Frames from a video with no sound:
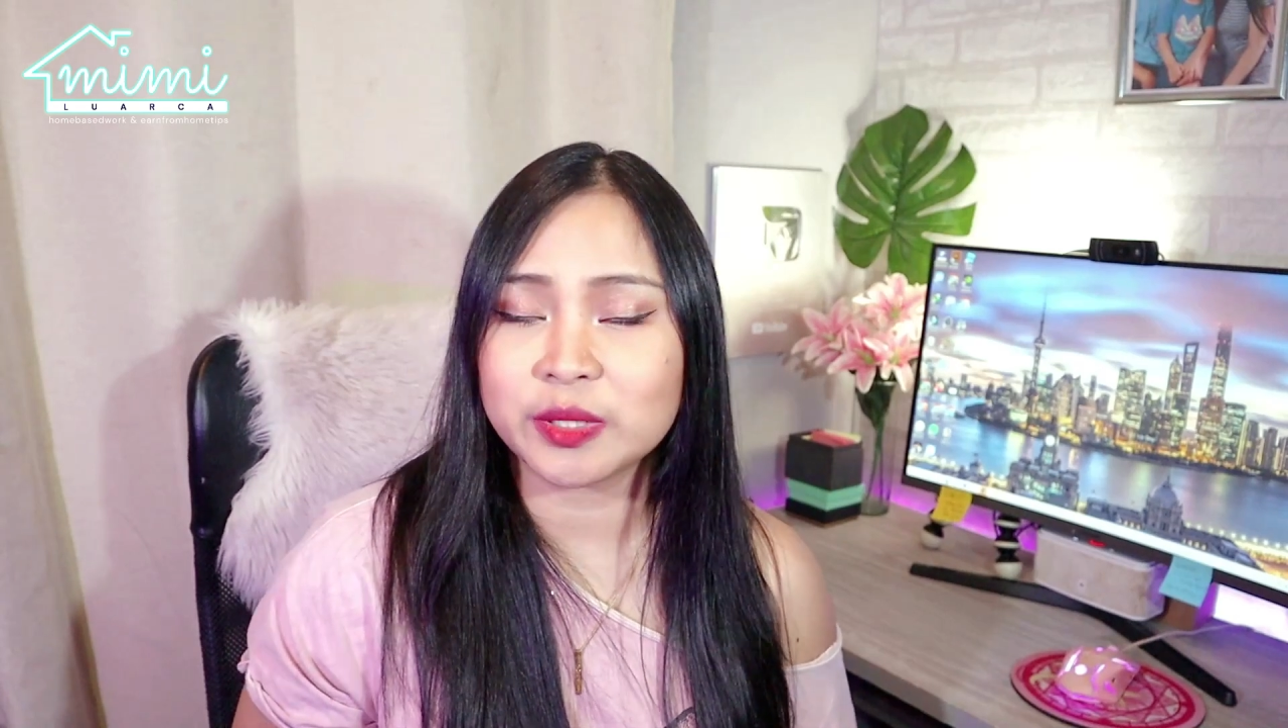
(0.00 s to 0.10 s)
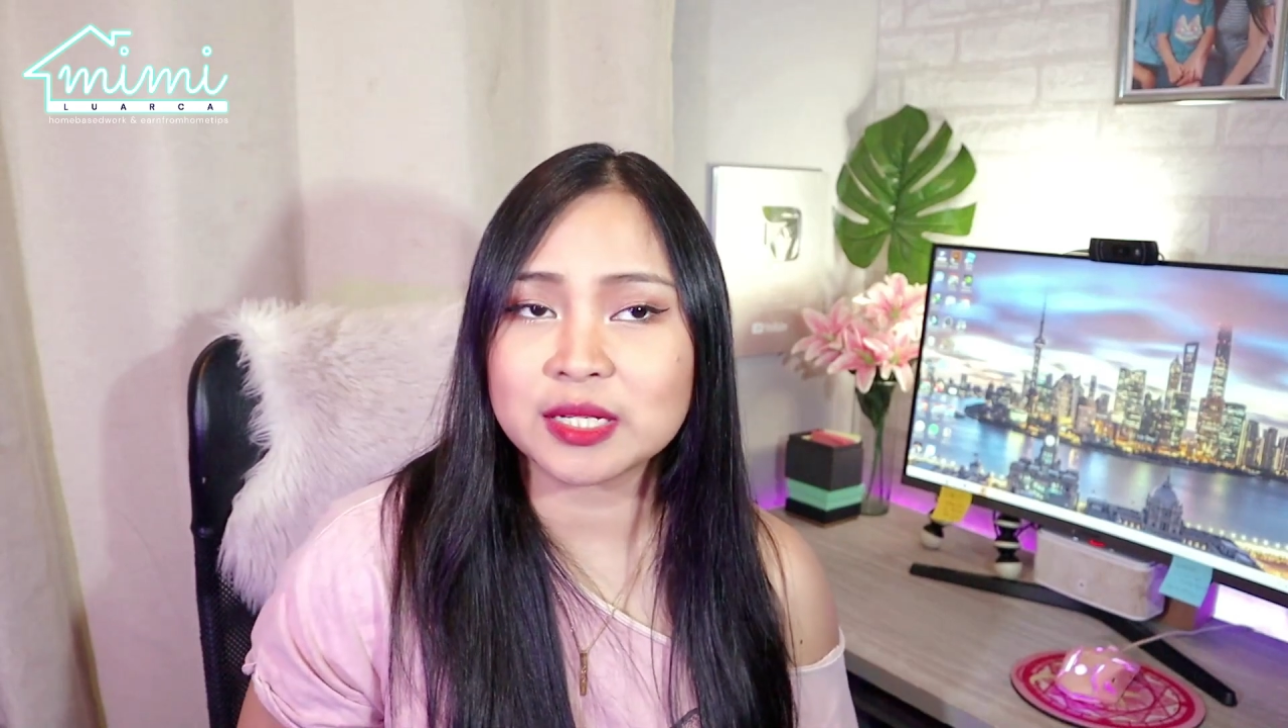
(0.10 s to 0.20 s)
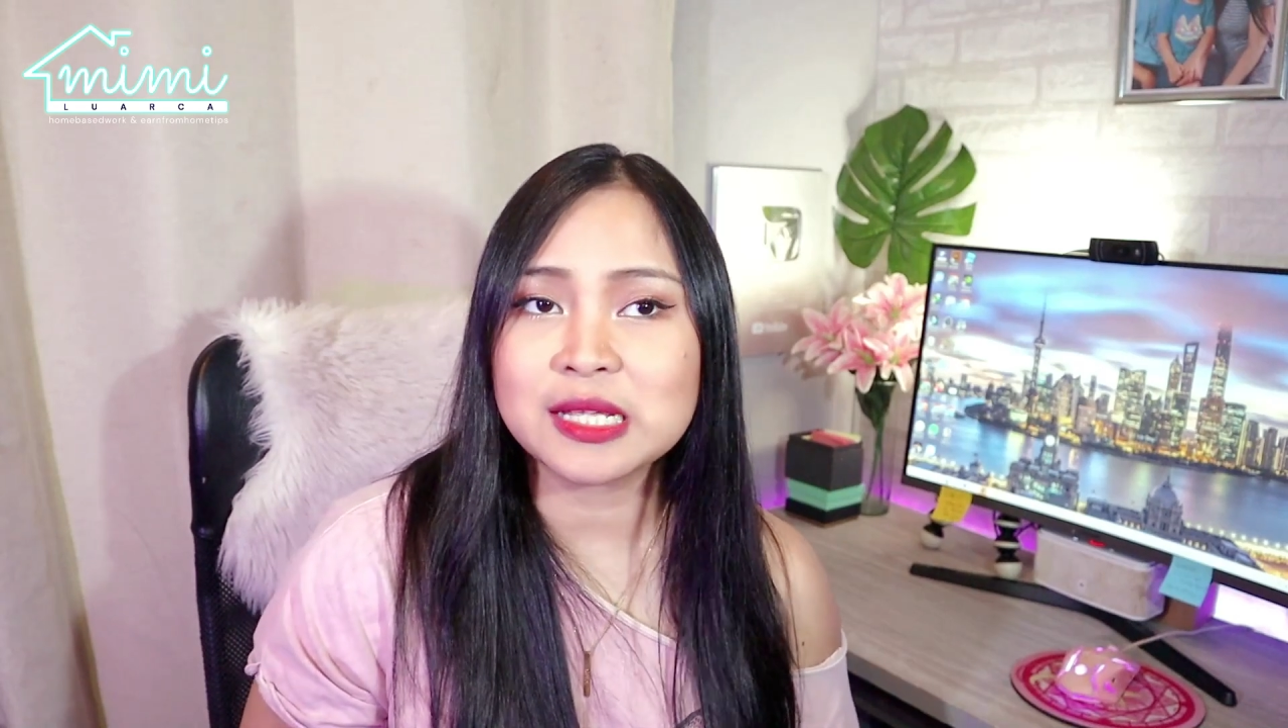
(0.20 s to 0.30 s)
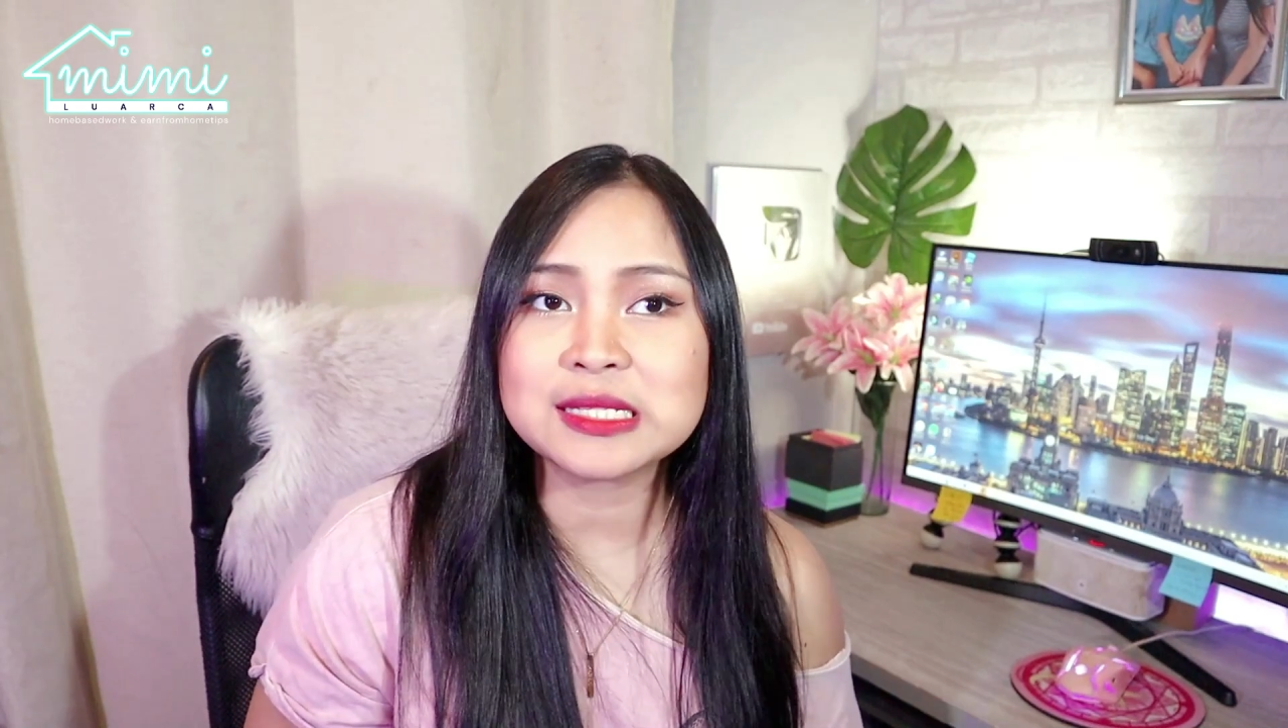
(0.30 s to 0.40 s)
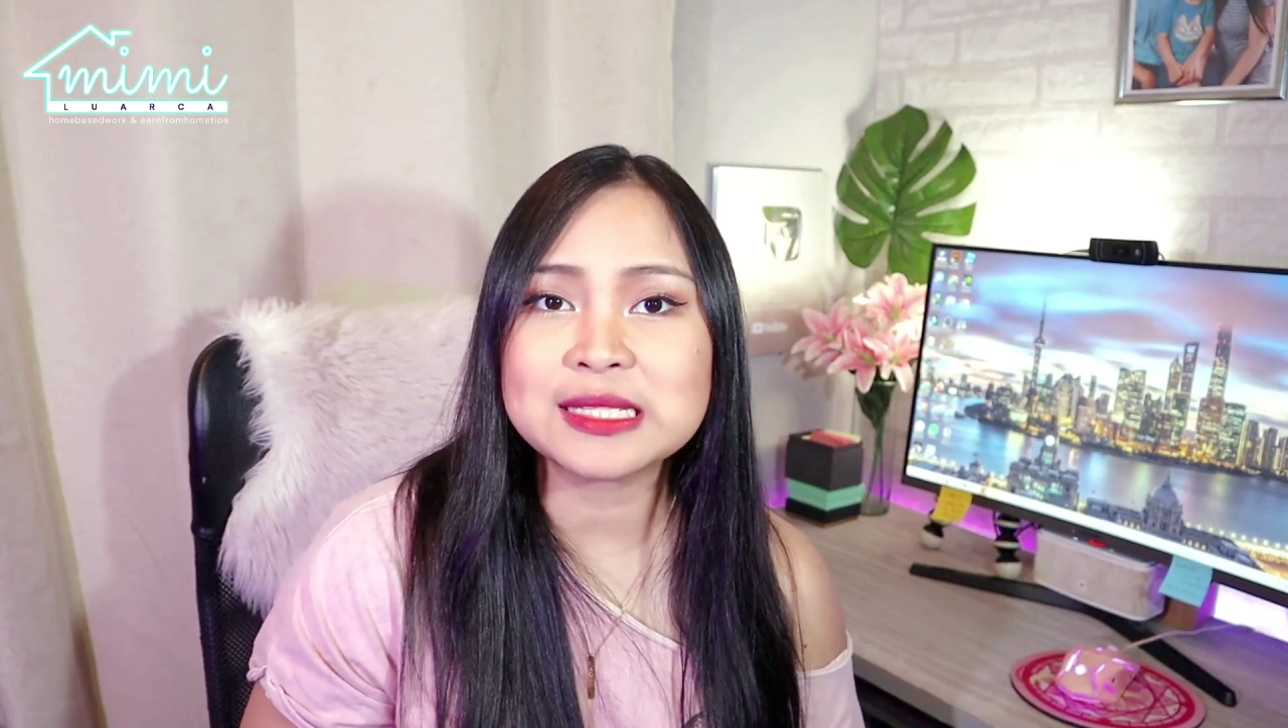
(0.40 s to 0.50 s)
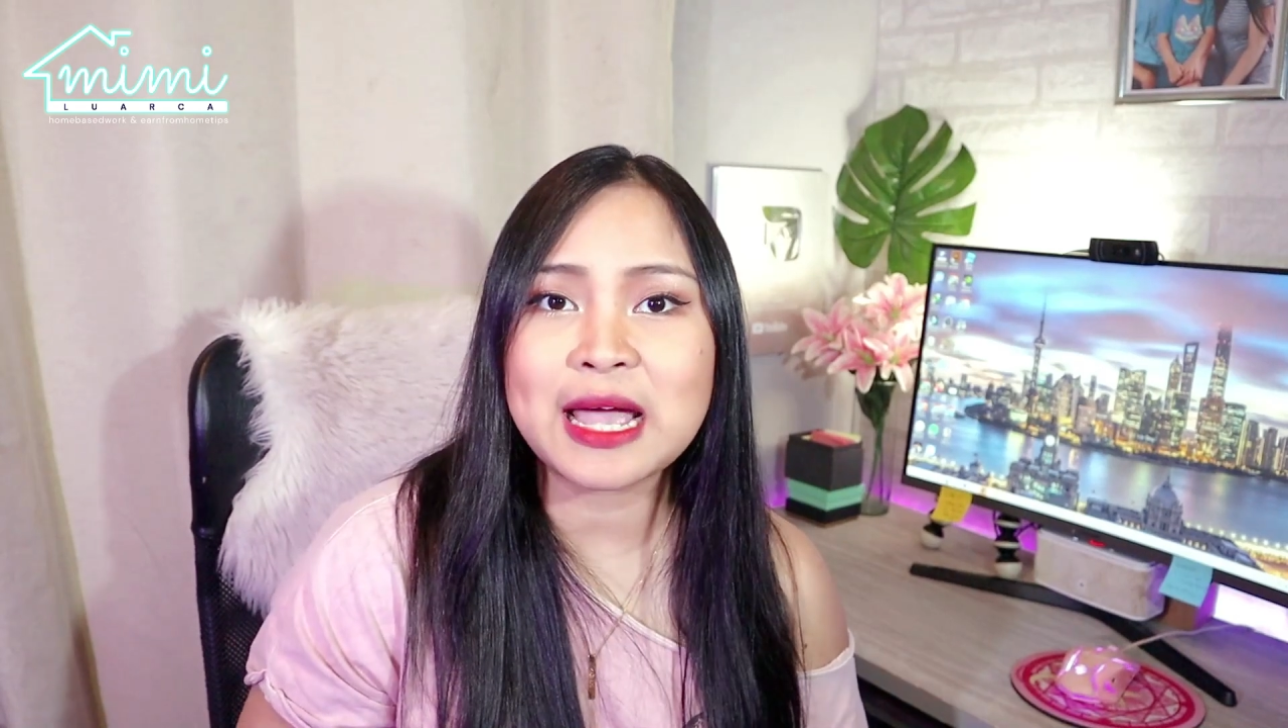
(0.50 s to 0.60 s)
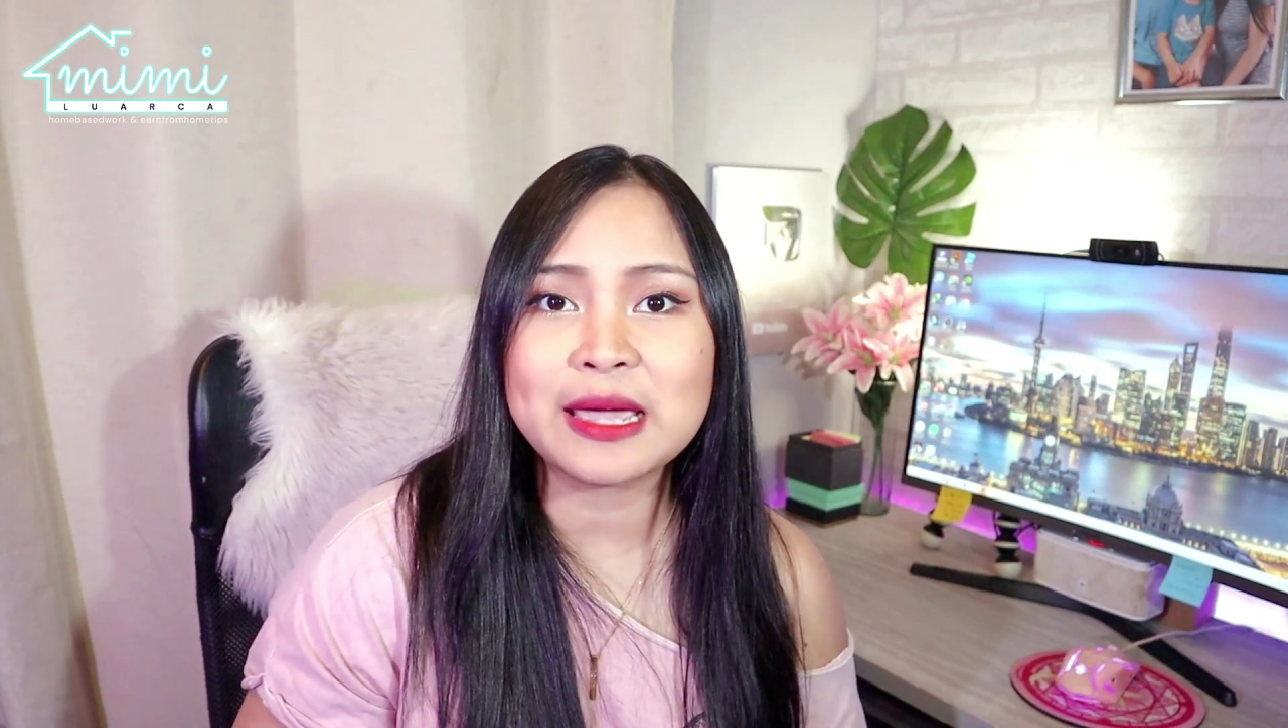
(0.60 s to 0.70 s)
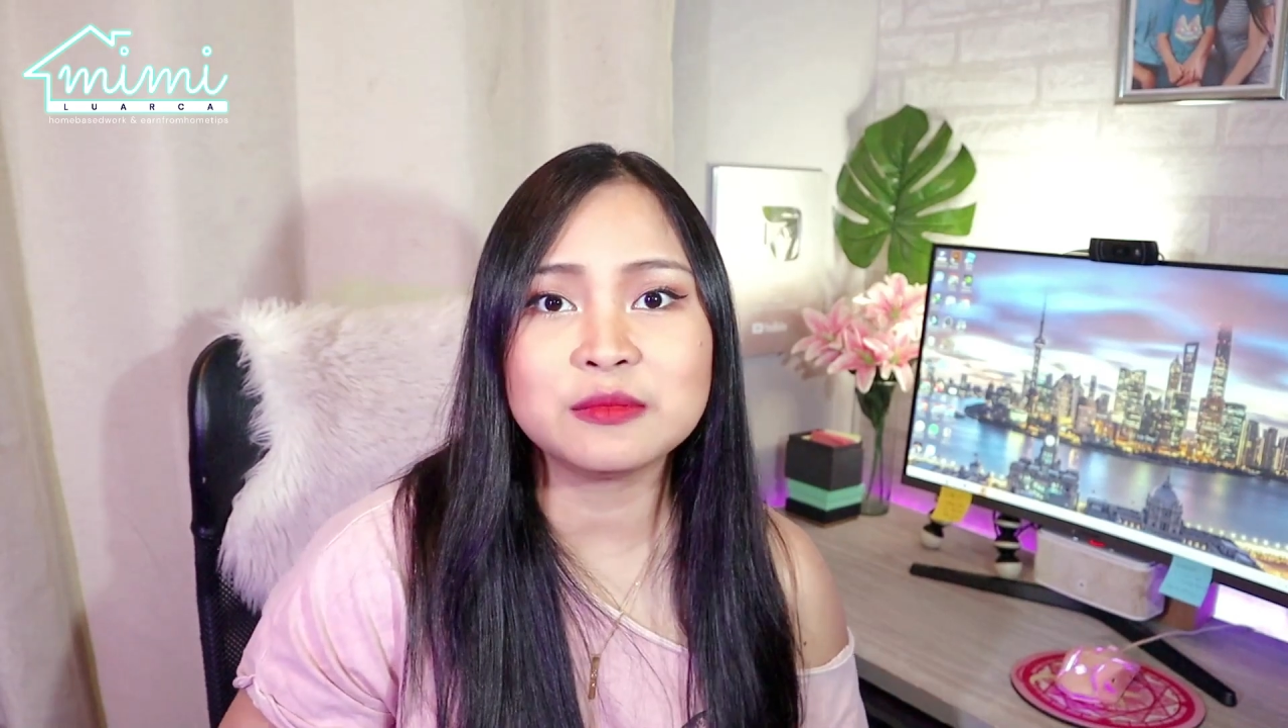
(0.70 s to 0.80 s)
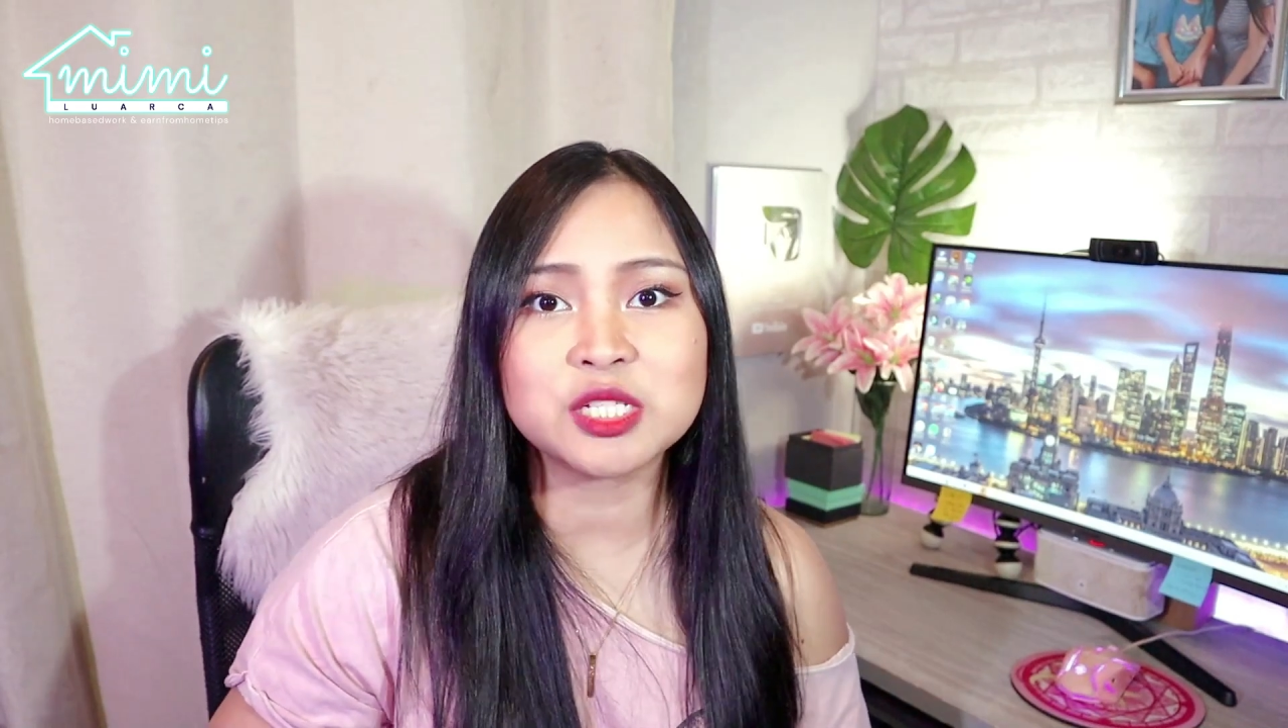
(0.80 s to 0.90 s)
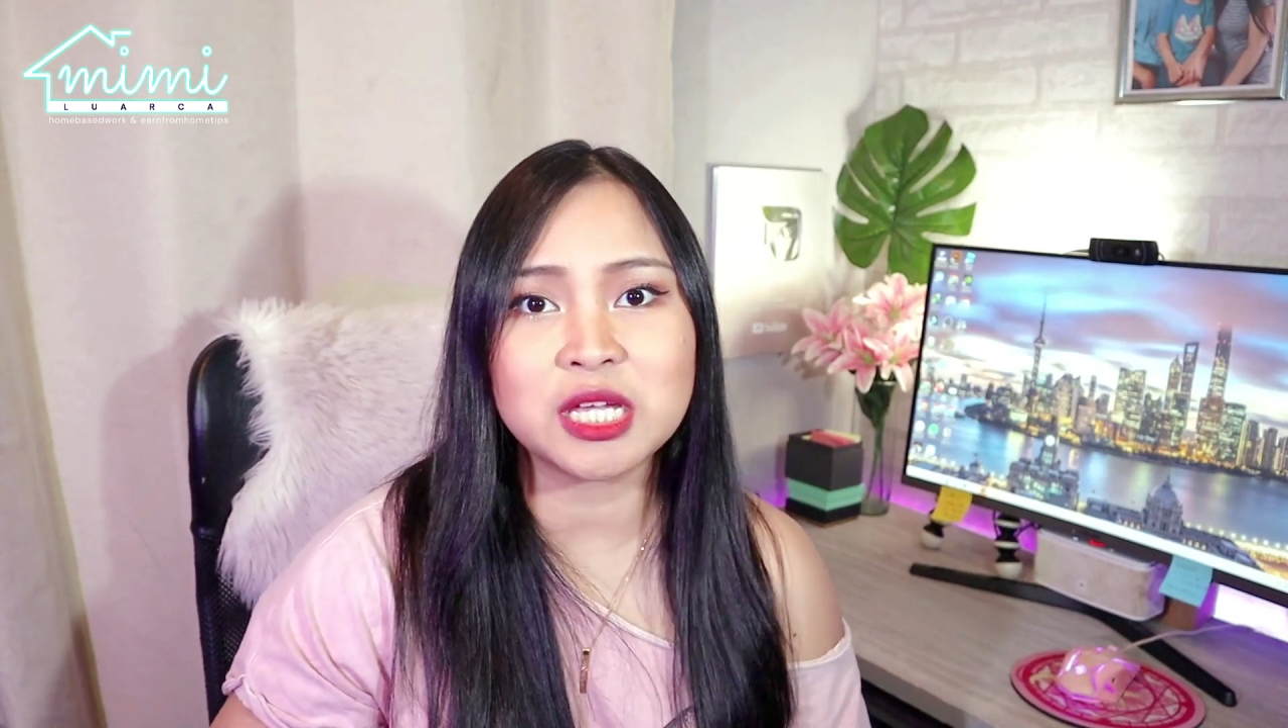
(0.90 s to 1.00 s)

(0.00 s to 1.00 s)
work this time,